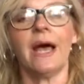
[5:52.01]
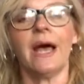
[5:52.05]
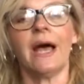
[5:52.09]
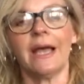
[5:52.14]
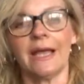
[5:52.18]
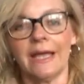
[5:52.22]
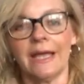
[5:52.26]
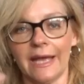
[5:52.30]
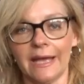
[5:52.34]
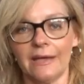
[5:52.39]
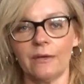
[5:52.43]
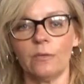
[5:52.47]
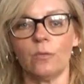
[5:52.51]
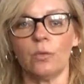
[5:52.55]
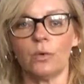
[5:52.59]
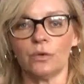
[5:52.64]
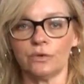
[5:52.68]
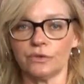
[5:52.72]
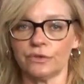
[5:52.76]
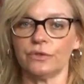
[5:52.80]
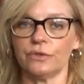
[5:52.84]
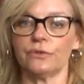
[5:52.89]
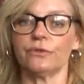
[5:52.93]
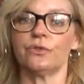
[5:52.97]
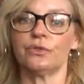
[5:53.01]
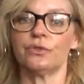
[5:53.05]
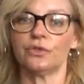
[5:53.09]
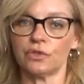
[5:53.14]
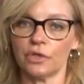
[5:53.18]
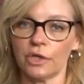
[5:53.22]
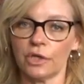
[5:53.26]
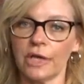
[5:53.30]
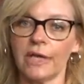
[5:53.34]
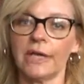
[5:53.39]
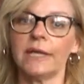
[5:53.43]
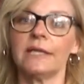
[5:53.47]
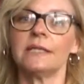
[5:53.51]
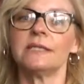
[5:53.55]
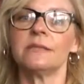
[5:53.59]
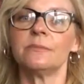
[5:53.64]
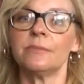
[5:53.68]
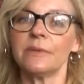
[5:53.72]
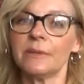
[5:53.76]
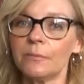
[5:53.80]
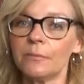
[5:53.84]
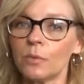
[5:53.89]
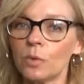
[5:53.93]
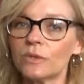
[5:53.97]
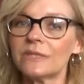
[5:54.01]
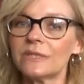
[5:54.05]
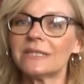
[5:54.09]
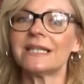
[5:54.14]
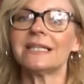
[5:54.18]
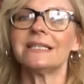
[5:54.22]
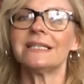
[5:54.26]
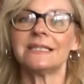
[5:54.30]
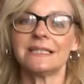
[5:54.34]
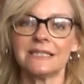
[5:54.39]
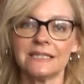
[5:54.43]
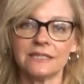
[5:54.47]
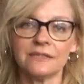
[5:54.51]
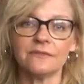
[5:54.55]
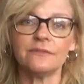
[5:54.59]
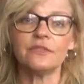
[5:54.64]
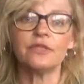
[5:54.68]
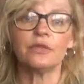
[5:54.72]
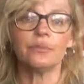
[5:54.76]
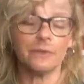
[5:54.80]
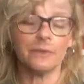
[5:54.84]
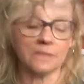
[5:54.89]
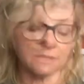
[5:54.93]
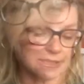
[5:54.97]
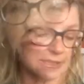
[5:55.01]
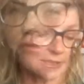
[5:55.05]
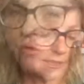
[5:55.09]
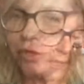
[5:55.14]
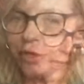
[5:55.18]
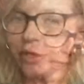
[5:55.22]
again, whilst I was trying to be more sensitive to my skin.